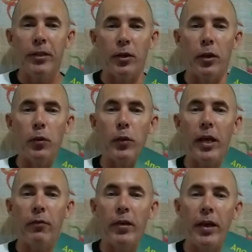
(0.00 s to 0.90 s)
So we
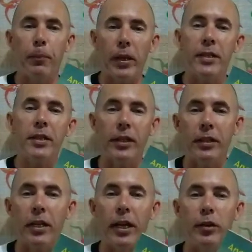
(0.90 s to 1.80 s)
have now plastic
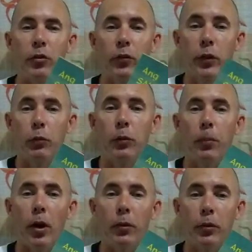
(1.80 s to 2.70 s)
containers filled with
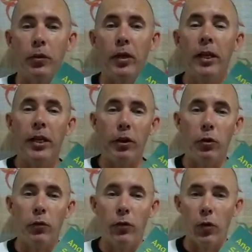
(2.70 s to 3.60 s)
Bibles in
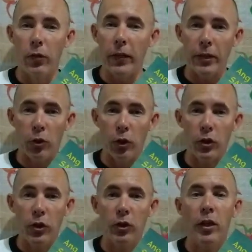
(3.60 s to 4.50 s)
all four of our
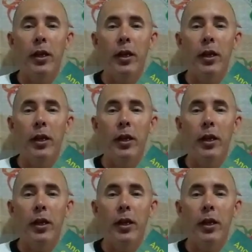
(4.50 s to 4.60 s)
churches.